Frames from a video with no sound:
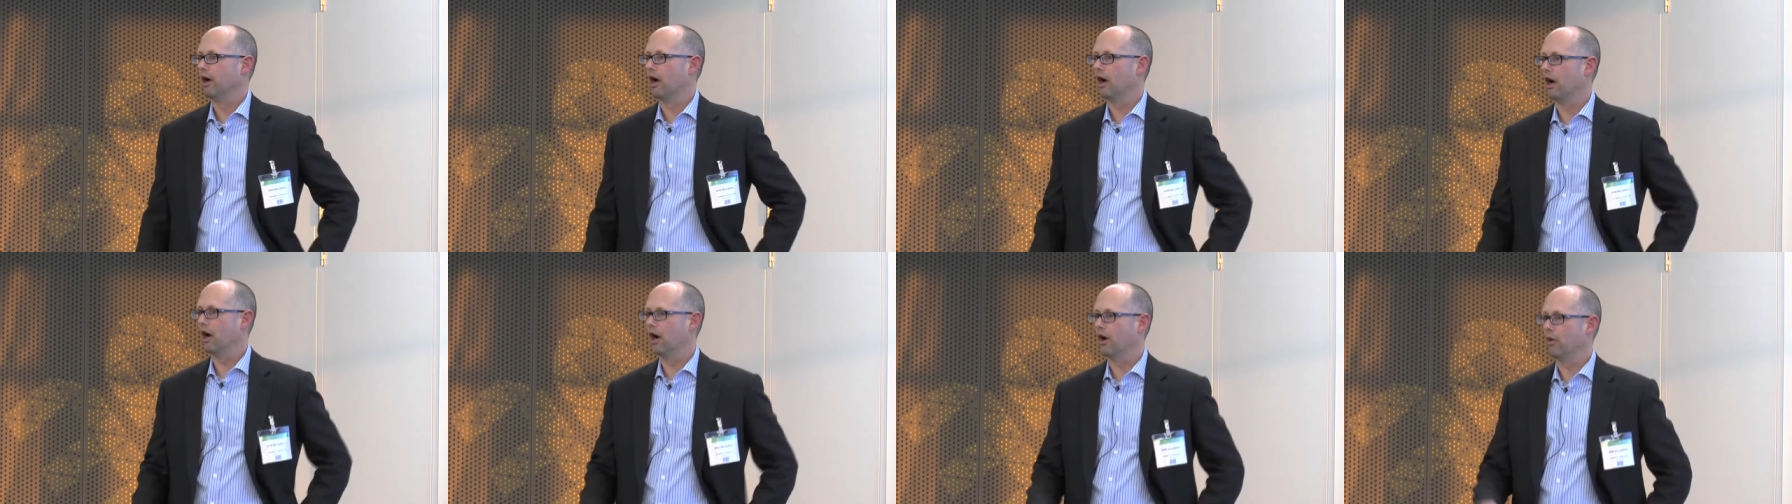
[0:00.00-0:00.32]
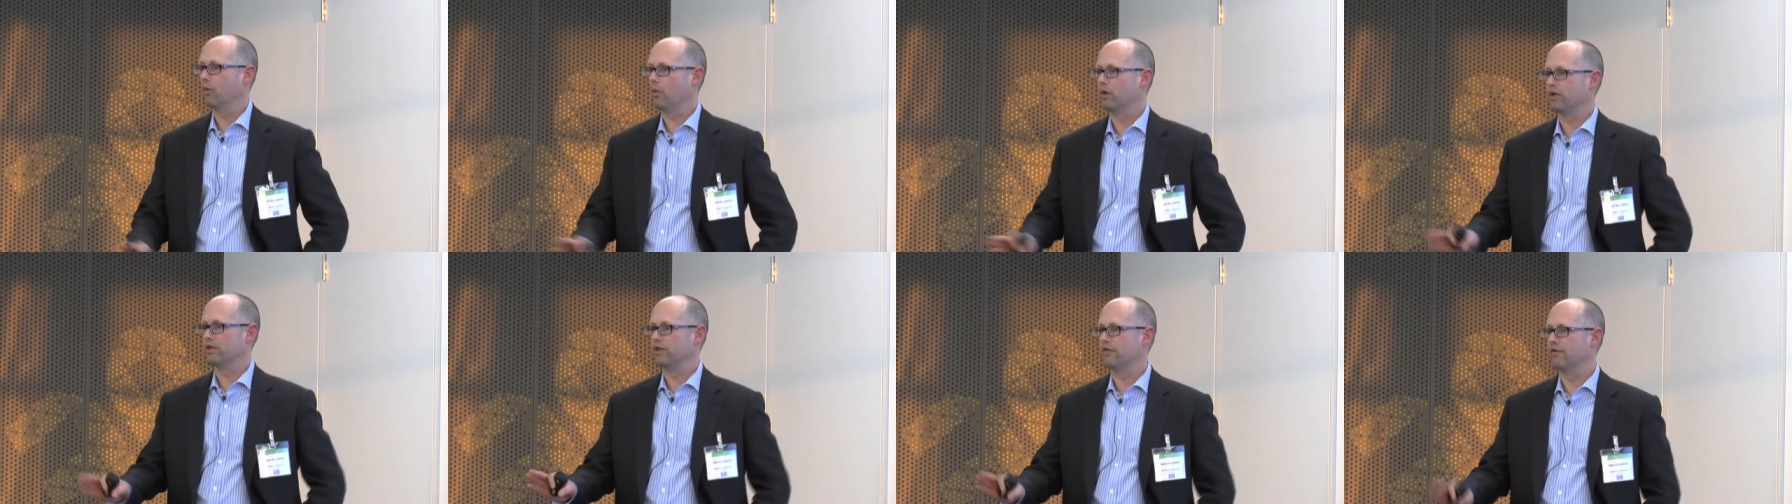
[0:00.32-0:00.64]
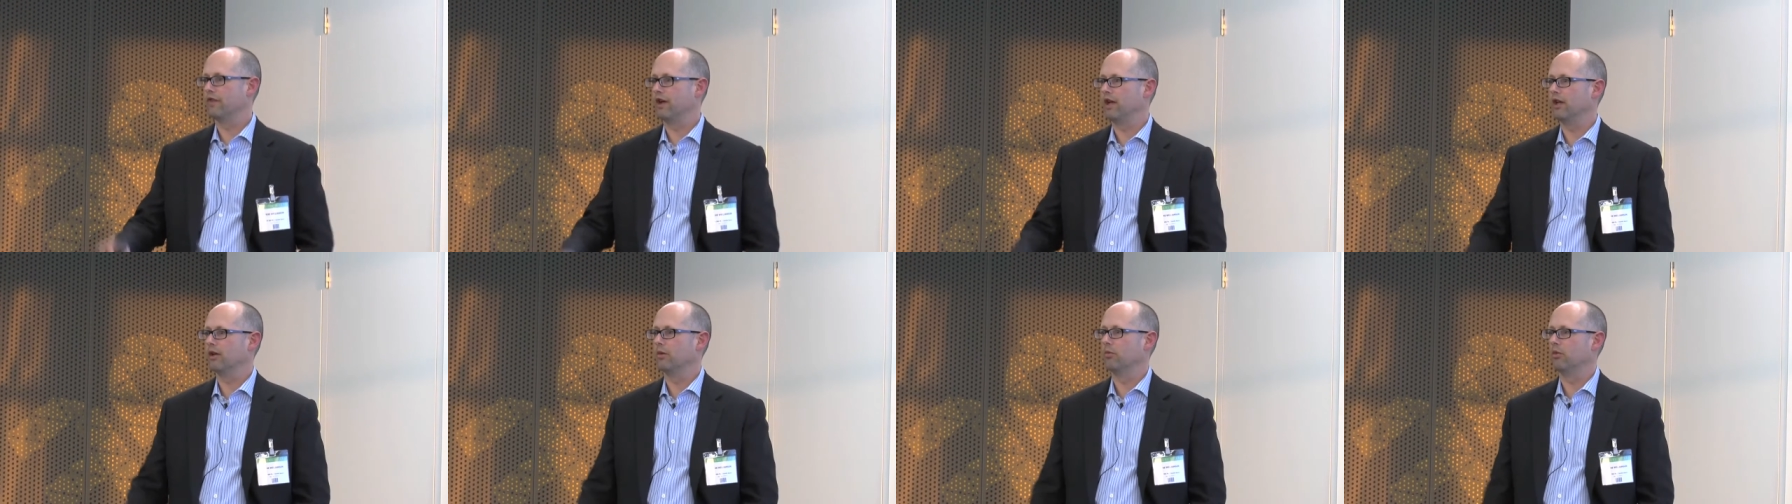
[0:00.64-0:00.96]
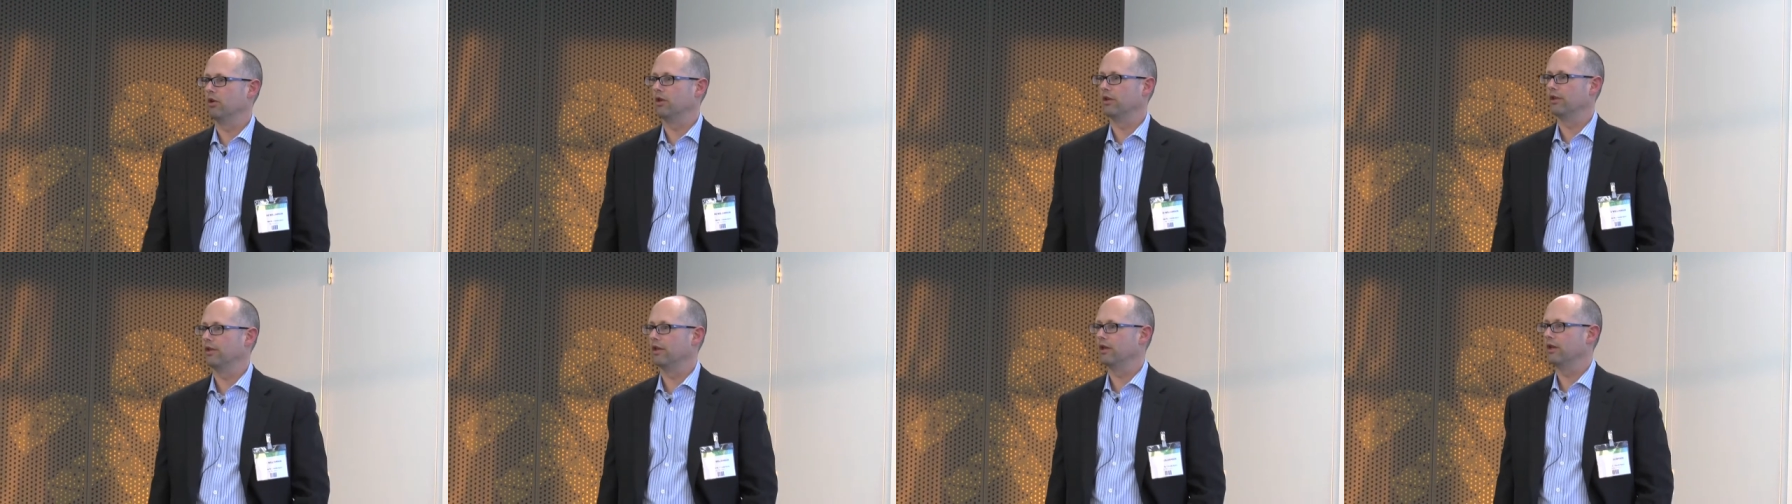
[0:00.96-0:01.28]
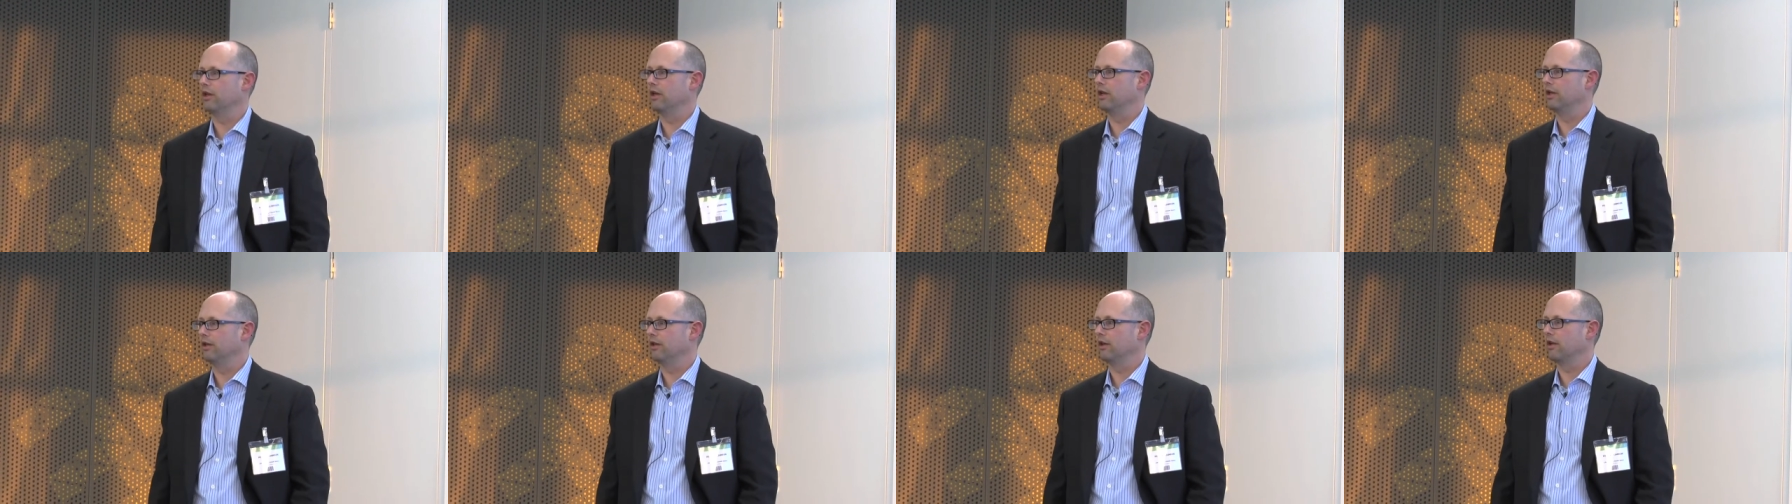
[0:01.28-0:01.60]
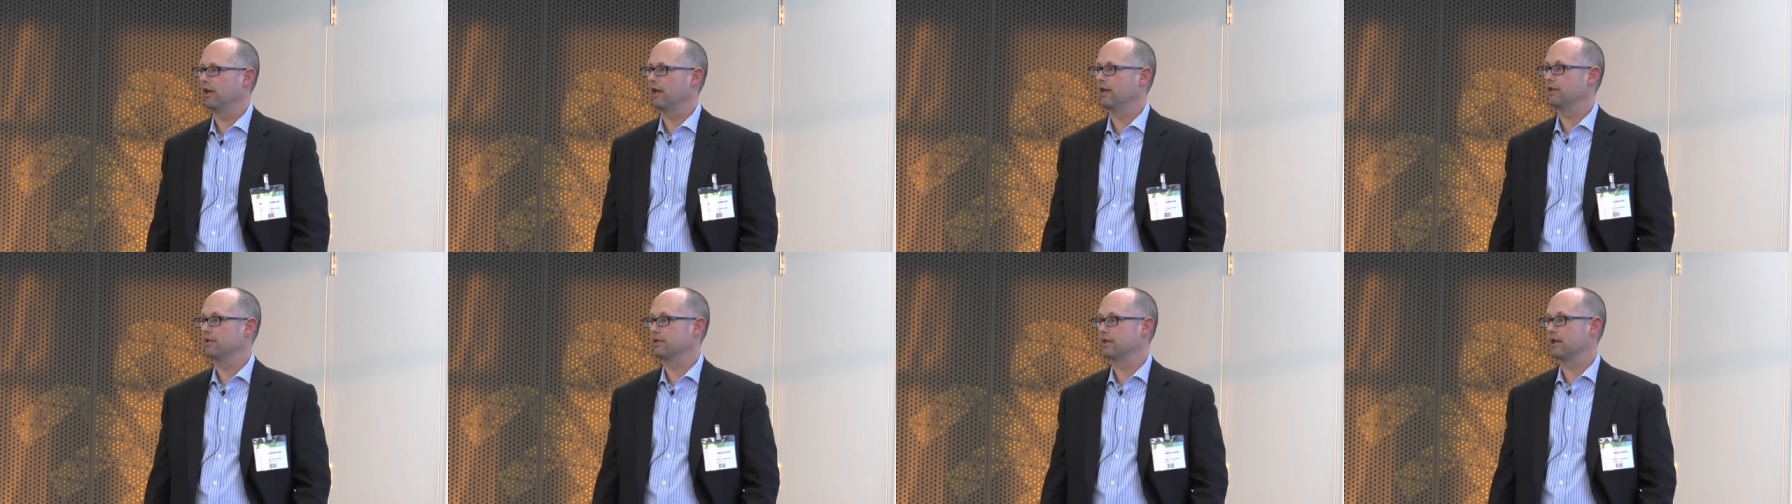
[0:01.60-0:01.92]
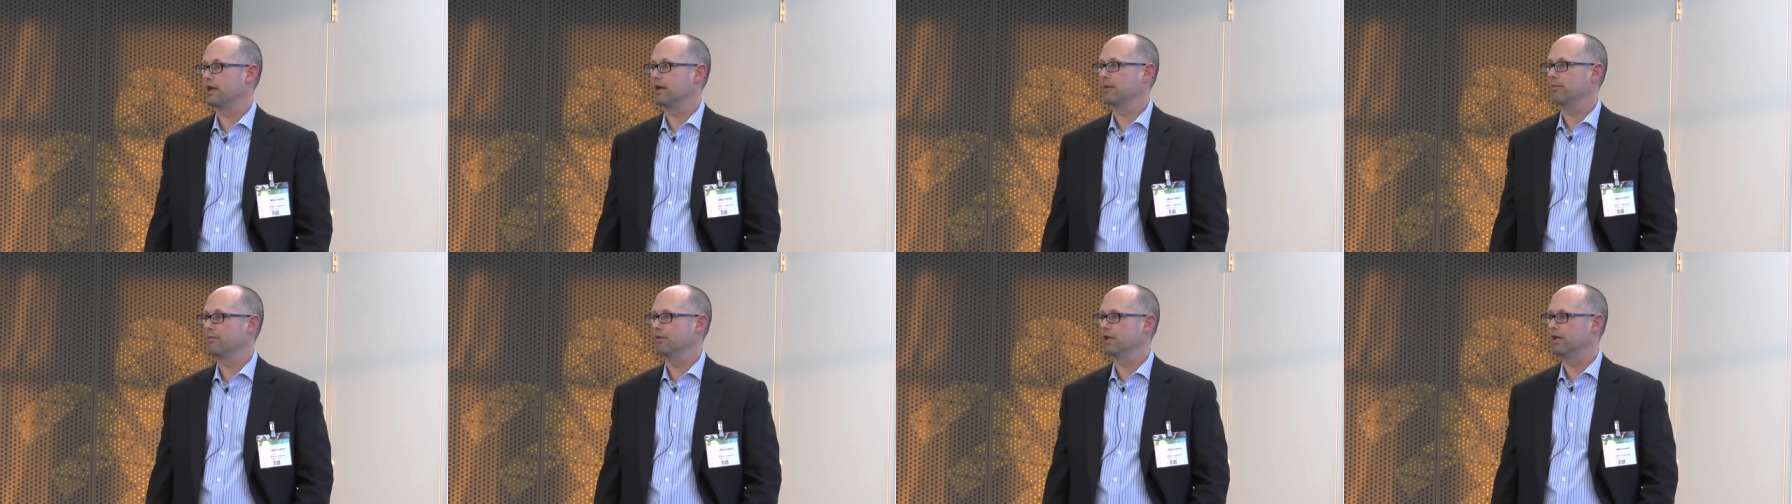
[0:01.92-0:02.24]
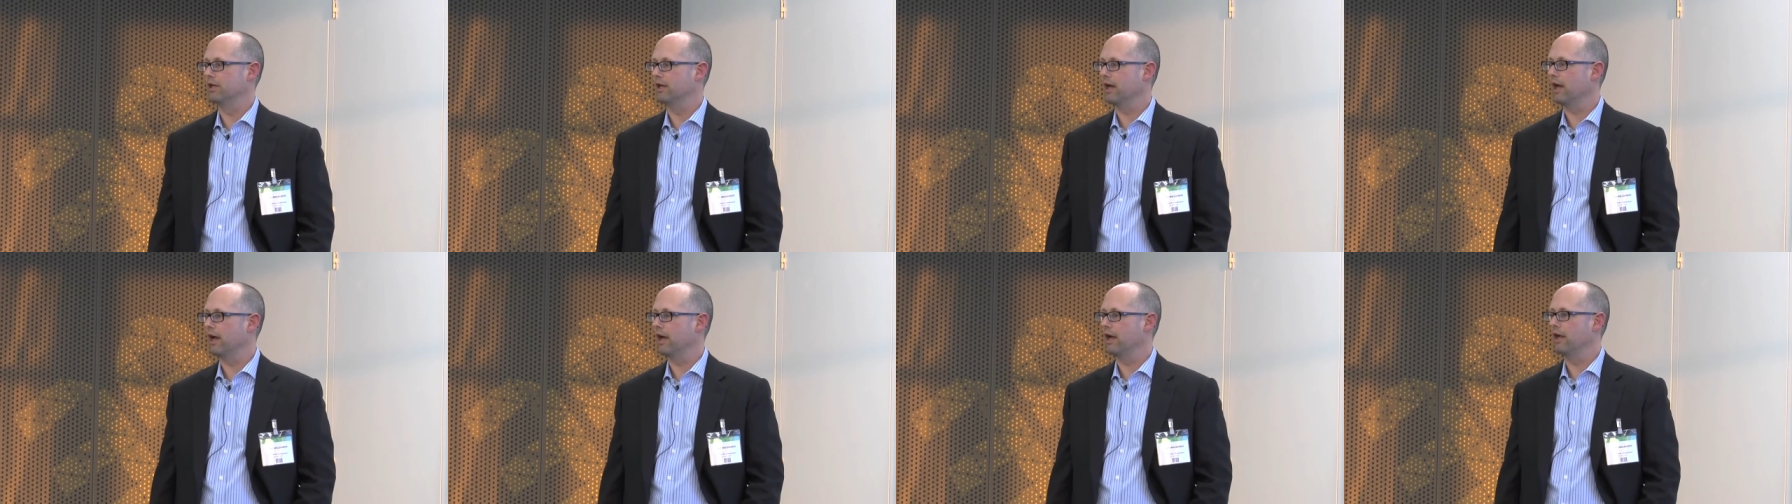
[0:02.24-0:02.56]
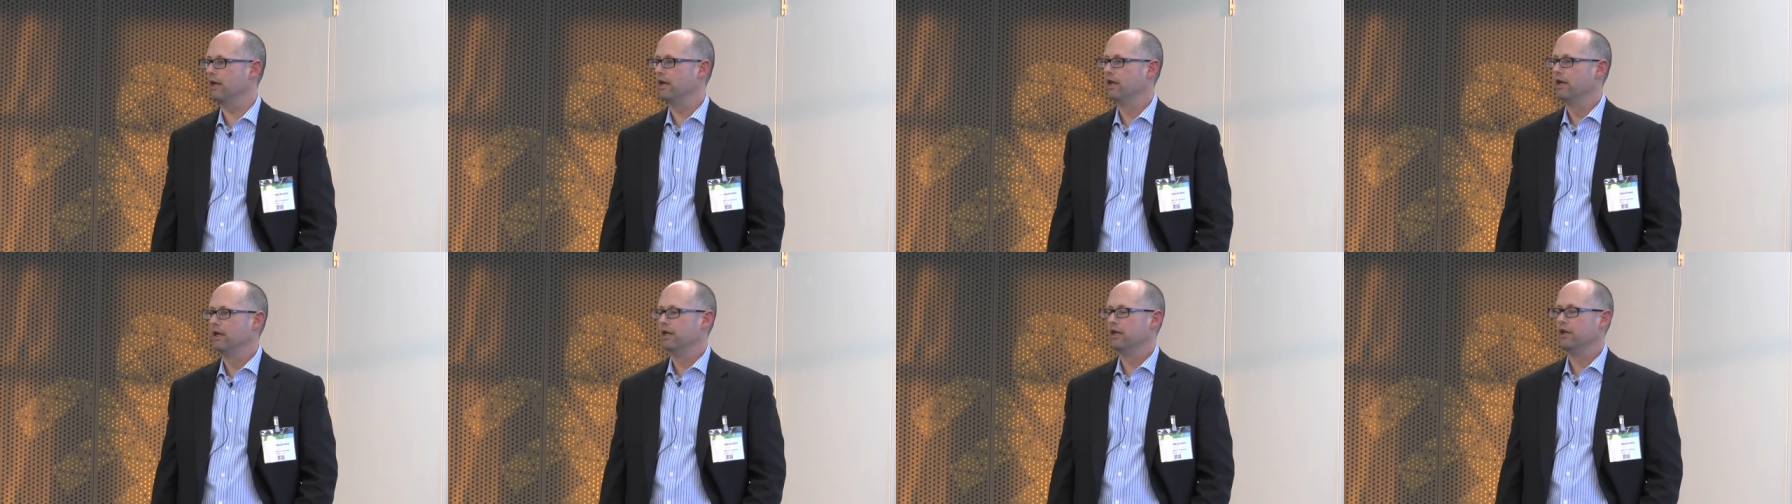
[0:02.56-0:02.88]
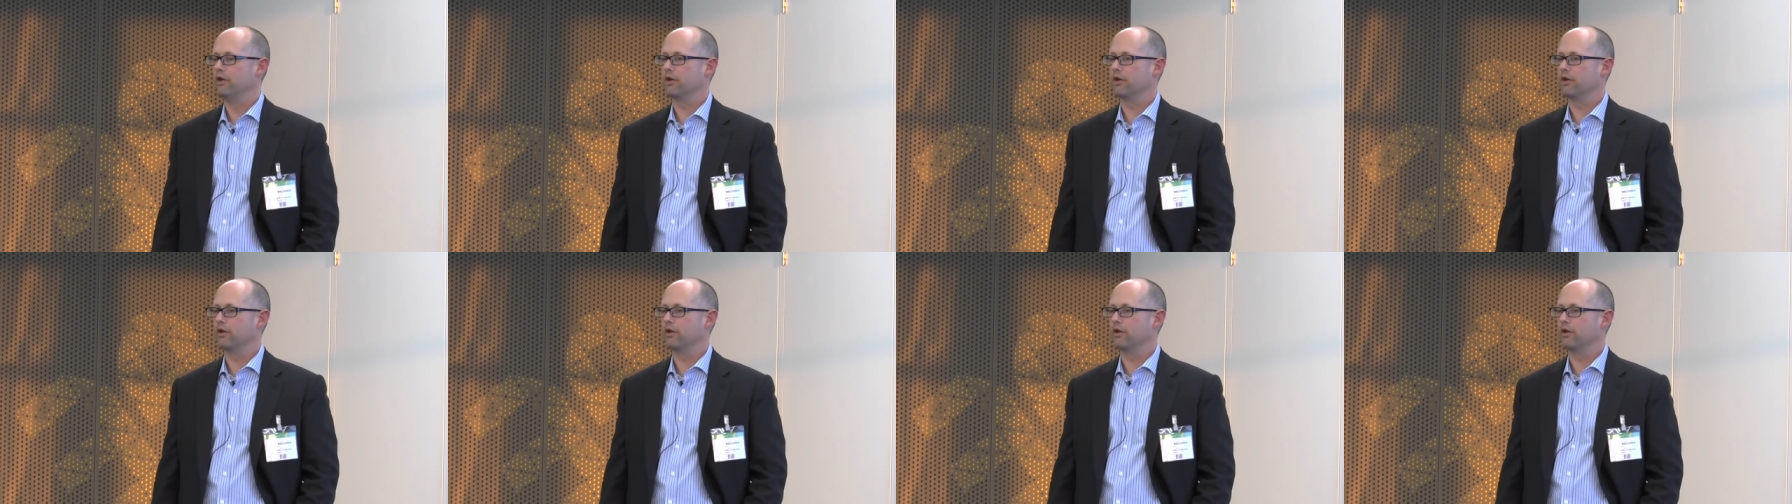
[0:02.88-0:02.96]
uh, what's available in the, in the landscape today,